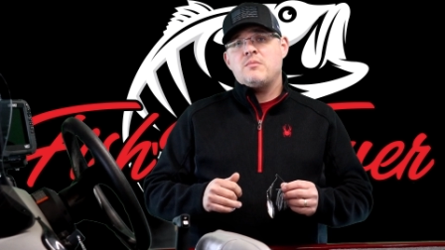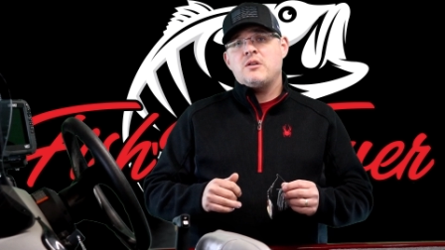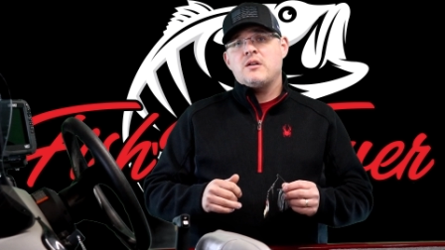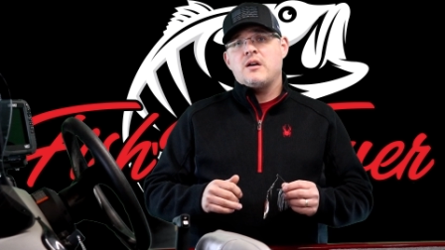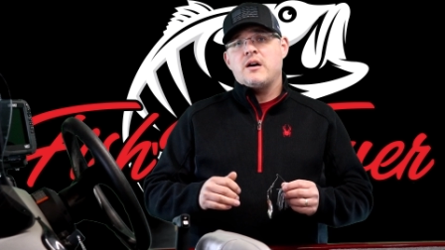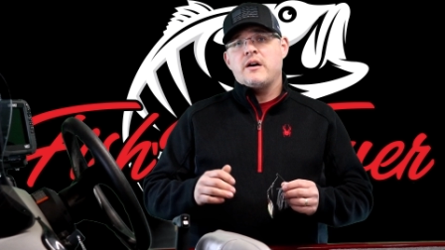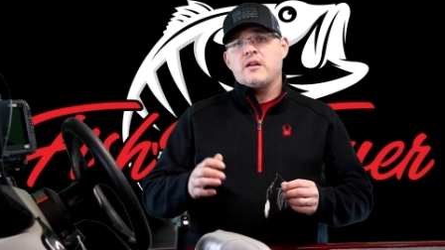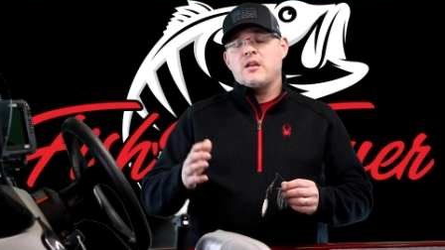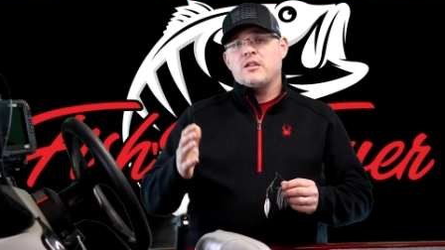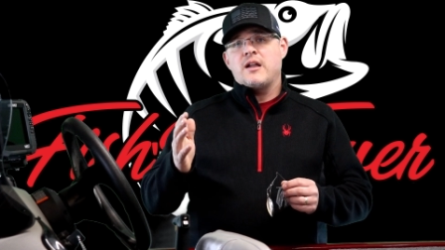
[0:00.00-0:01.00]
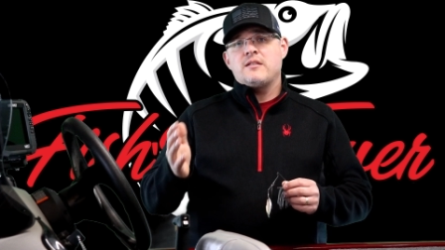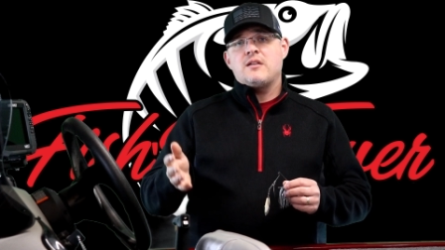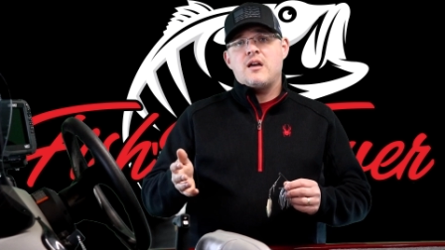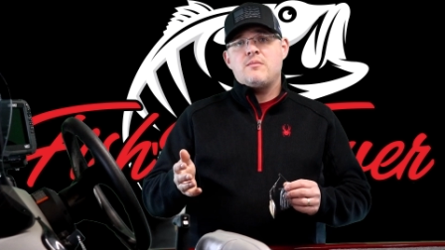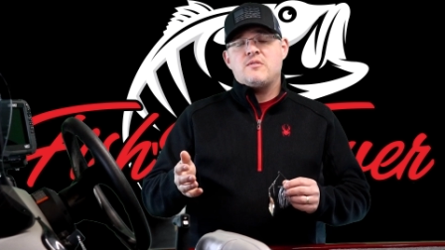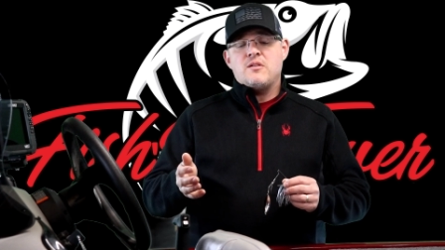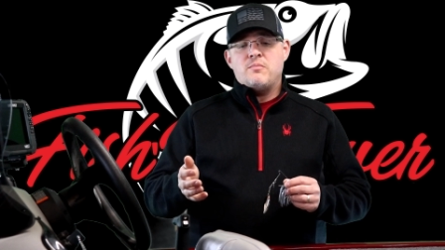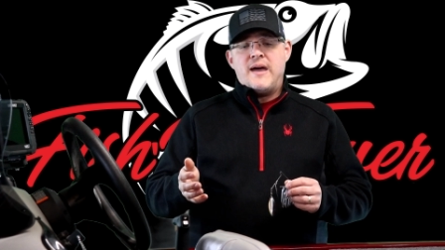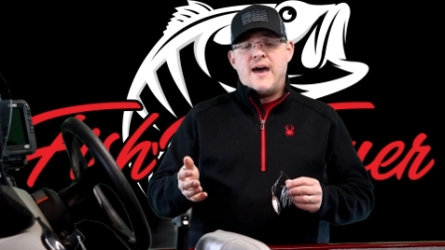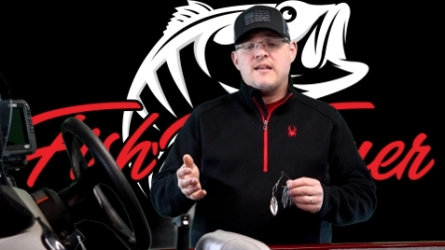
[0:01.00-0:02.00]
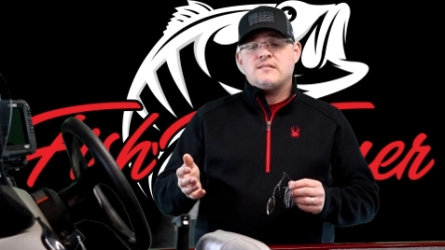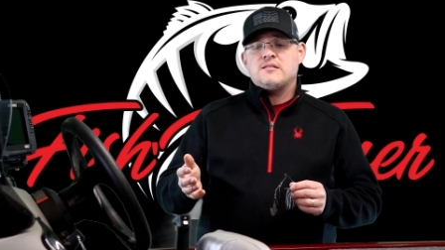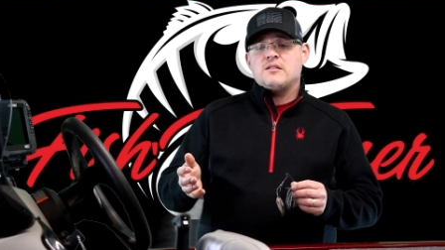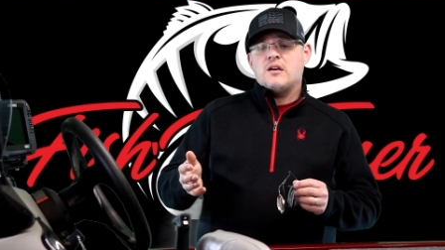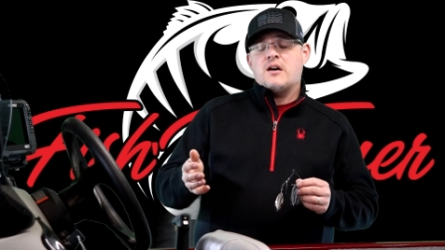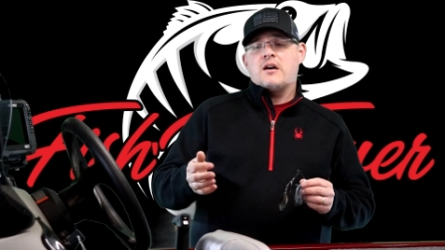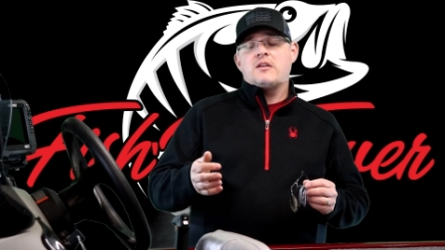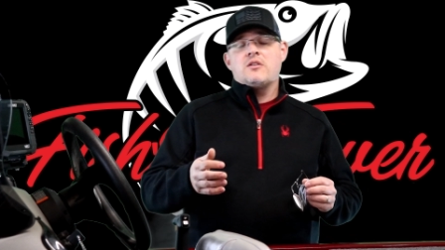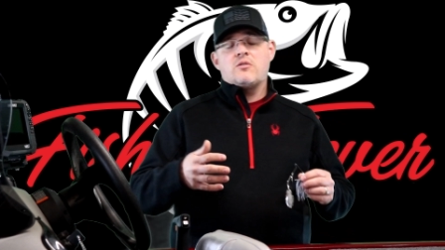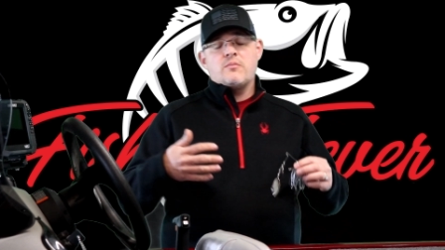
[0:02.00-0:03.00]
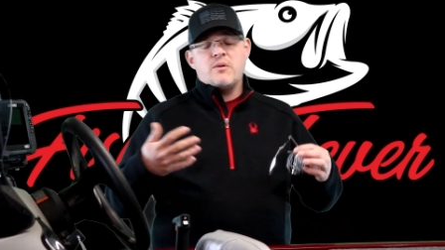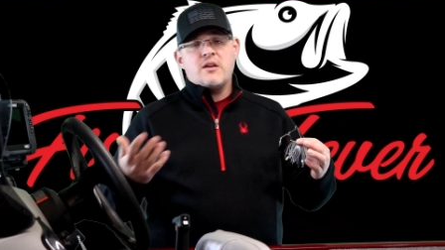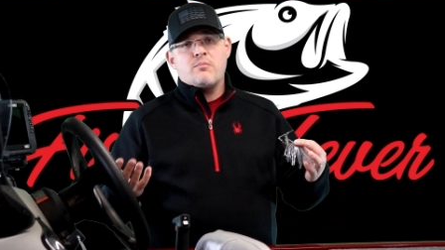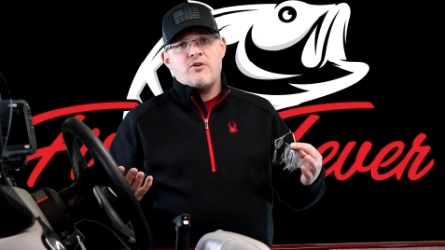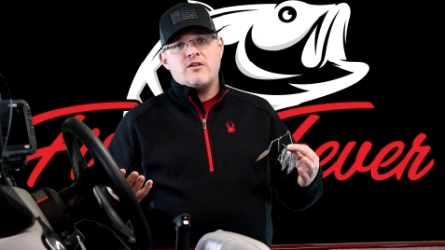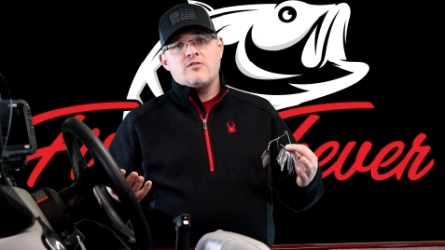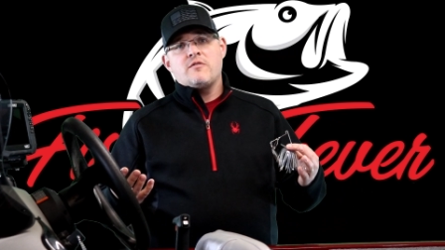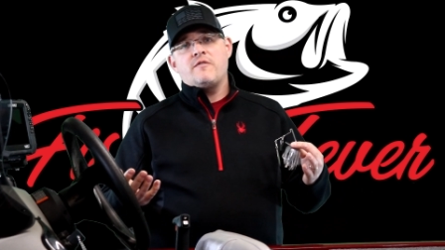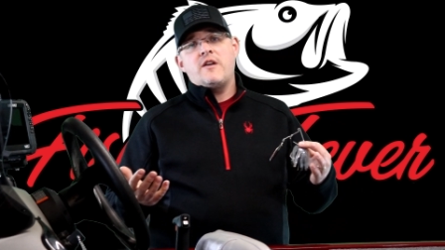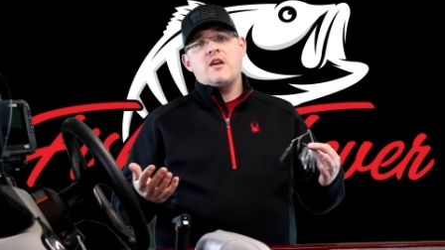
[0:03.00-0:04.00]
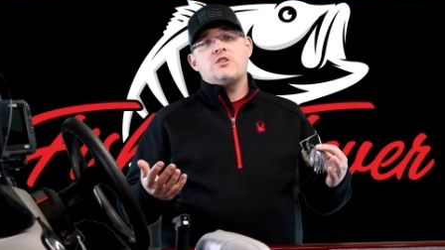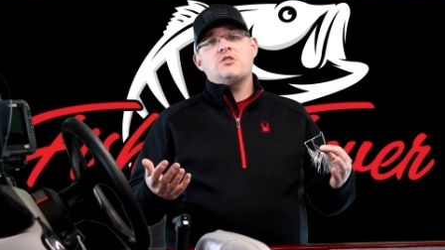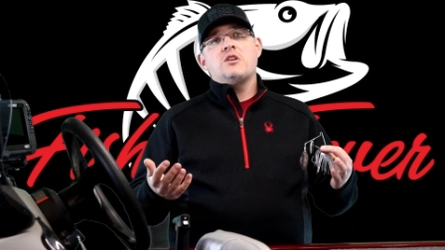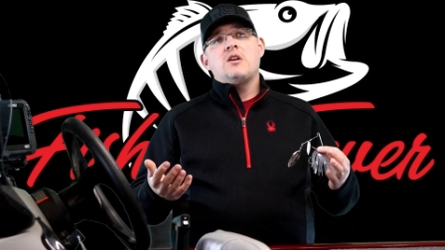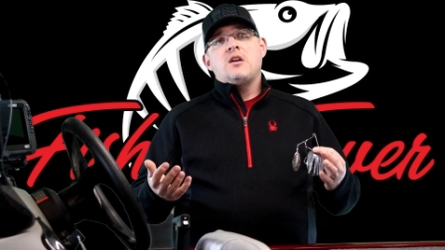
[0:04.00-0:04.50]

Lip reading: A lot of times the bass, being a predator fish,